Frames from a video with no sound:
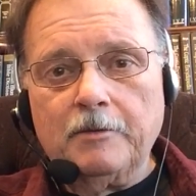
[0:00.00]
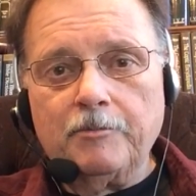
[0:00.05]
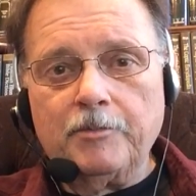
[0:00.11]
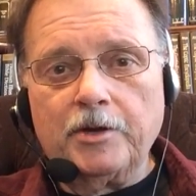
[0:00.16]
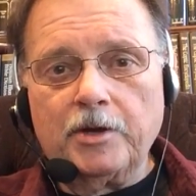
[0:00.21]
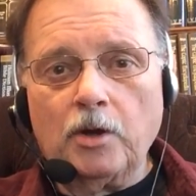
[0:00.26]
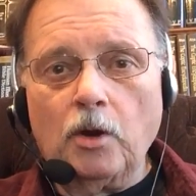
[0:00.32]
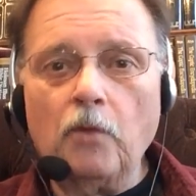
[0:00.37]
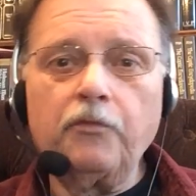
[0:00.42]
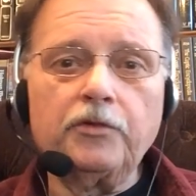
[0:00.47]

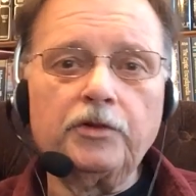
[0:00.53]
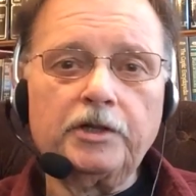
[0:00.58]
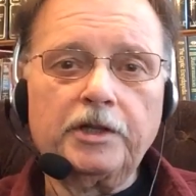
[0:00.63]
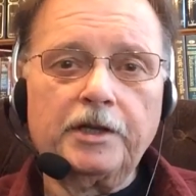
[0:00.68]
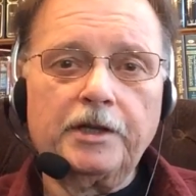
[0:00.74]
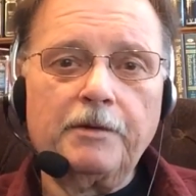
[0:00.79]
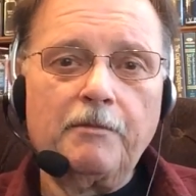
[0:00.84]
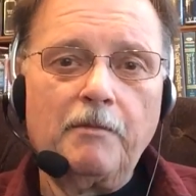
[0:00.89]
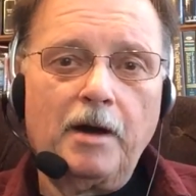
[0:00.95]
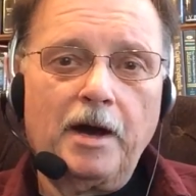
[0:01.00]
But
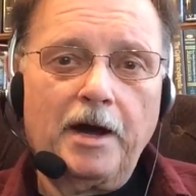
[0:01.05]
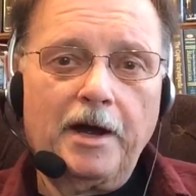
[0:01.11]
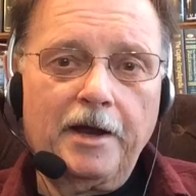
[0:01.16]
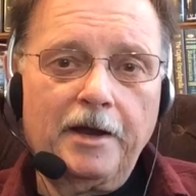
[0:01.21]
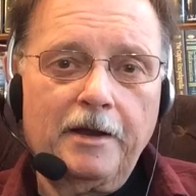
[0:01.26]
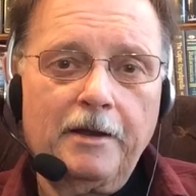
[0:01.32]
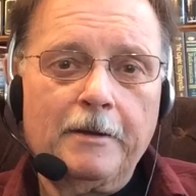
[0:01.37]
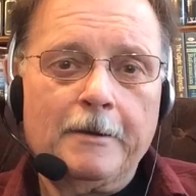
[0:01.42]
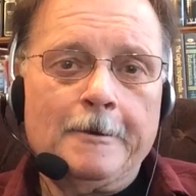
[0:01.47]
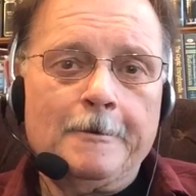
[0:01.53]
hopefully my
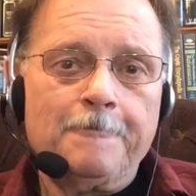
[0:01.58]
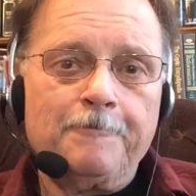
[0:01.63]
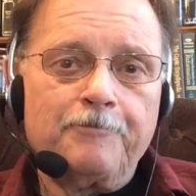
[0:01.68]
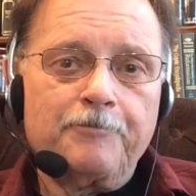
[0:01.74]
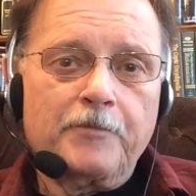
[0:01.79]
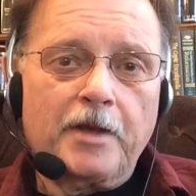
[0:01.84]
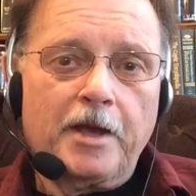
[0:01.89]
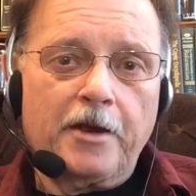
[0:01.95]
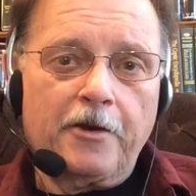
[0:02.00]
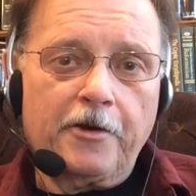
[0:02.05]

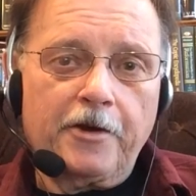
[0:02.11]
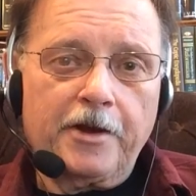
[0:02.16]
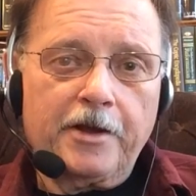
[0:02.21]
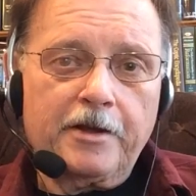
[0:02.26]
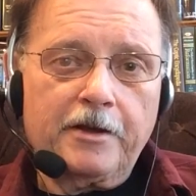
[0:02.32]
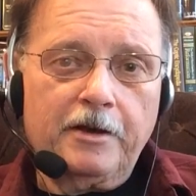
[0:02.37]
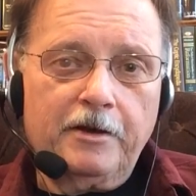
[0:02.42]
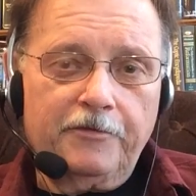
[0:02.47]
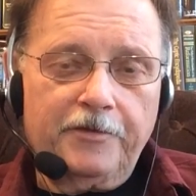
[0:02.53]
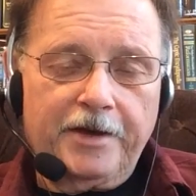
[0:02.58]
area
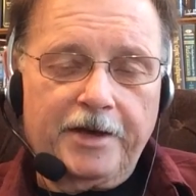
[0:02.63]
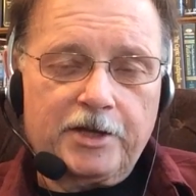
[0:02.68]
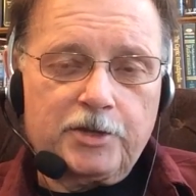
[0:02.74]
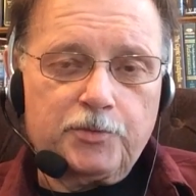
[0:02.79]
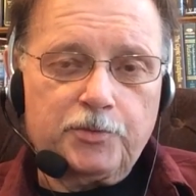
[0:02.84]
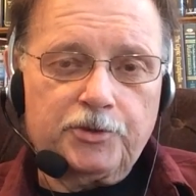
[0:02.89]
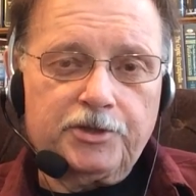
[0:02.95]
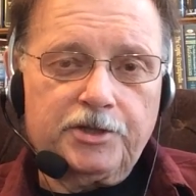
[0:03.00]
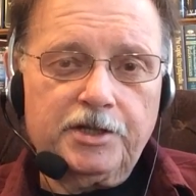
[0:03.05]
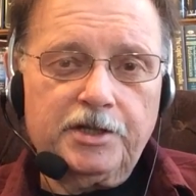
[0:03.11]
of
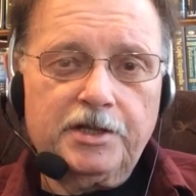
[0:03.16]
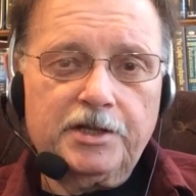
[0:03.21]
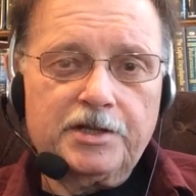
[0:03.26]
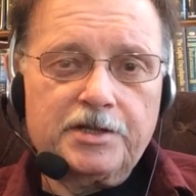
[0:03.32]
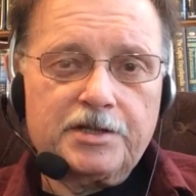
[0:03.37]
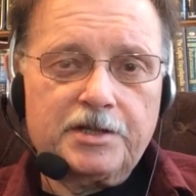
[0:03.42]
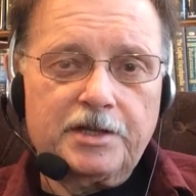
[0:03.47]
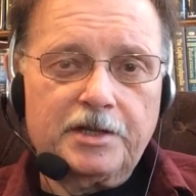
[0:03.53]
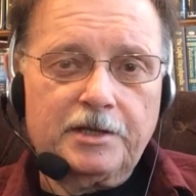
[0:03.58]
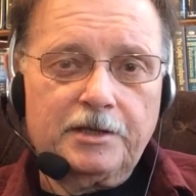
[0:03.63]

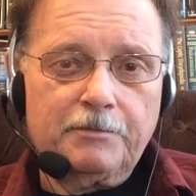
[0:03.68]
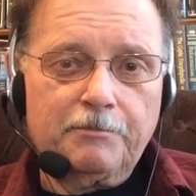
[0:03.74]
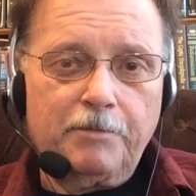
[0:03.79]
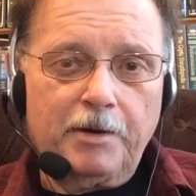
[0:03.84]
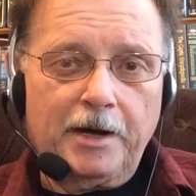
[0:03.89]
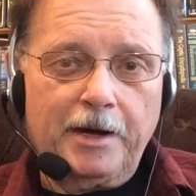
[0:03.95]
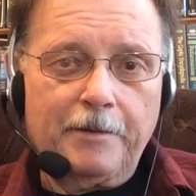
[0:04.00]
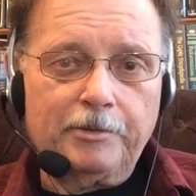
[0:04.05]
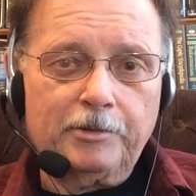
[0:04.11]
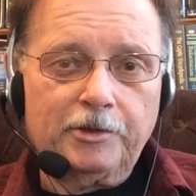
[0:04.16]
expertise in
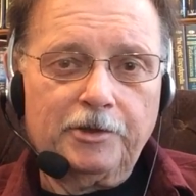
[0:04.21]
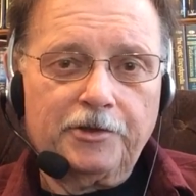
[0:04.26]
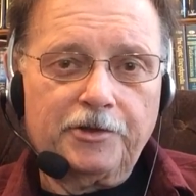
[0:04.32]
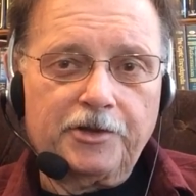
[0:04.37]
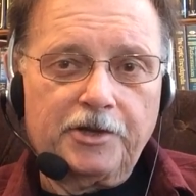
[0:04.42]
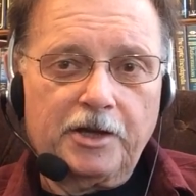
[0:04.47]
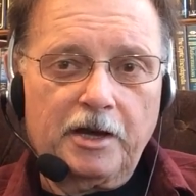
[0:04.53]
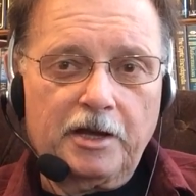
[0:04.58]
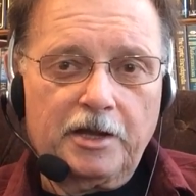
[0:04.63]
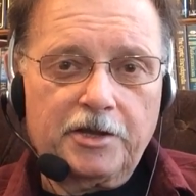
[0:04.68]
Bible and
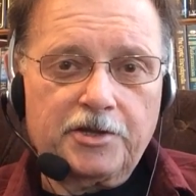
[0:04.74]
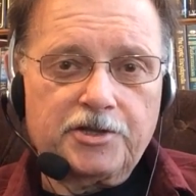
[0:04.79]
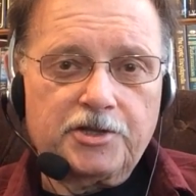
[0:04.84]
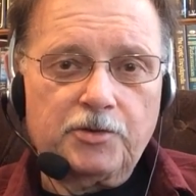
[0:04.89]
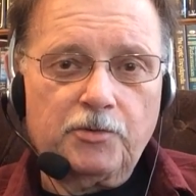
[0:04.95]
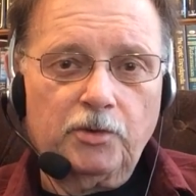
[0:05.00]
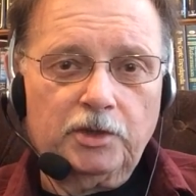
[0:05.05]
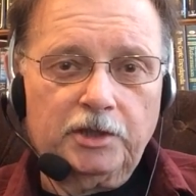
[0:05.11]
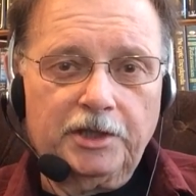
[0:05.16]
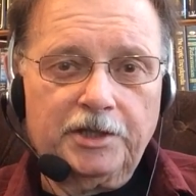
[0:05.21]
theology
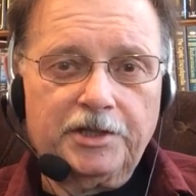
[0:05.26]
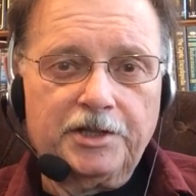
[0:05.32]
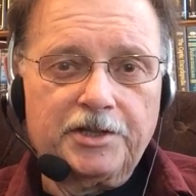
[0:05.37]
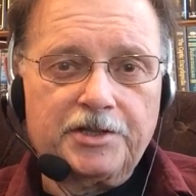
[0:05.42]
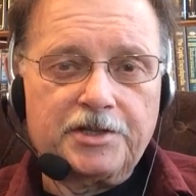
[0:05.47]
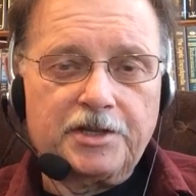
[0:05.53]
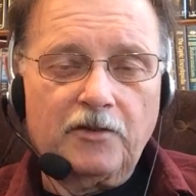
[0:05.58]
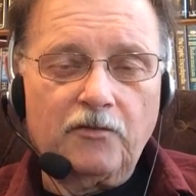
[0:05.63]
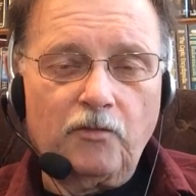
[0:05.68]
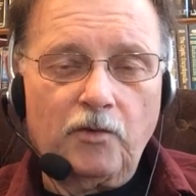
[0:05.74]
will lend
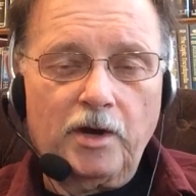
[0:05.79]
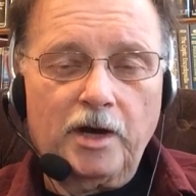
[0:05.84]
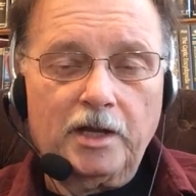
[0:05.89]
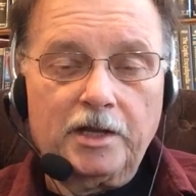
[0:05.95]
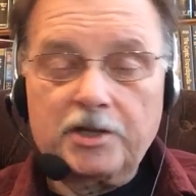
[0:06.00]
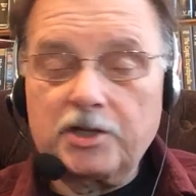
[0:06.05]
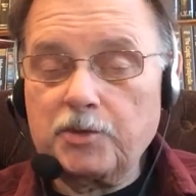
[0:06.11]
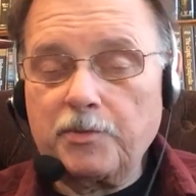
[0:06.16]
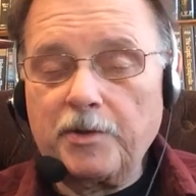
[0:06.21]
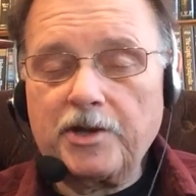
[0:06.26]
itself well,
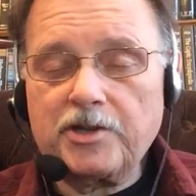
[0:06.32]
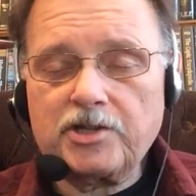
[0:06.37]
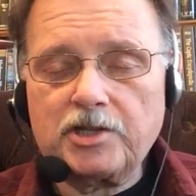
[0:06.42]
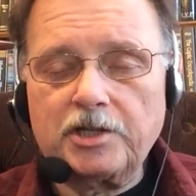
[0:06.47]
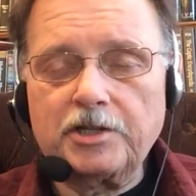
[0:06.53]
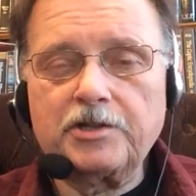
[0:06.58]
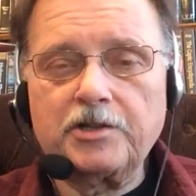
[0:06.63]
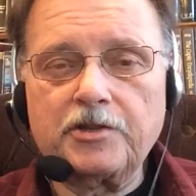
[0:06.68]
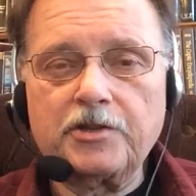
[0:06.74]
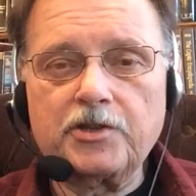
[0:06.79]
especially
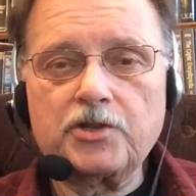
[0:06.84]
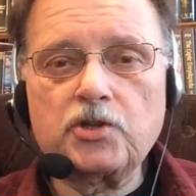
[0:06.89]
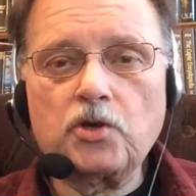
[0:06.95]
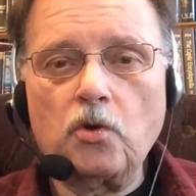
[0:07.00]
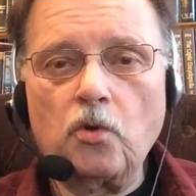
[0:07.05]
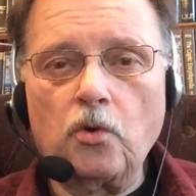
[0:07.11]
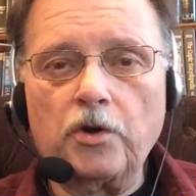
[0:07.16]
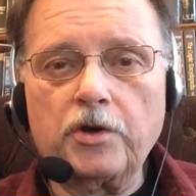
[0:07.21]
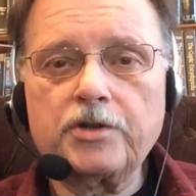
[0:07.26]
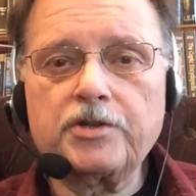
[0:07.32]
this
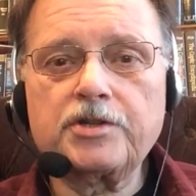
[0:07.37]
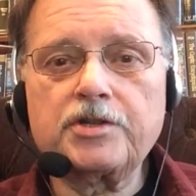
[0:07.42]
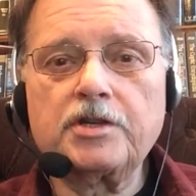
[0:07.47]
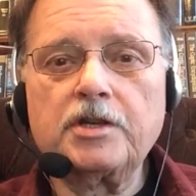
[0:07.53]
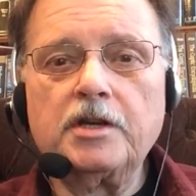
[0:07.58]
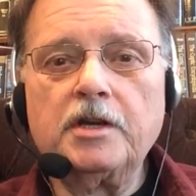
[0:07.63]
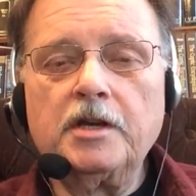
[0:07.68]
course.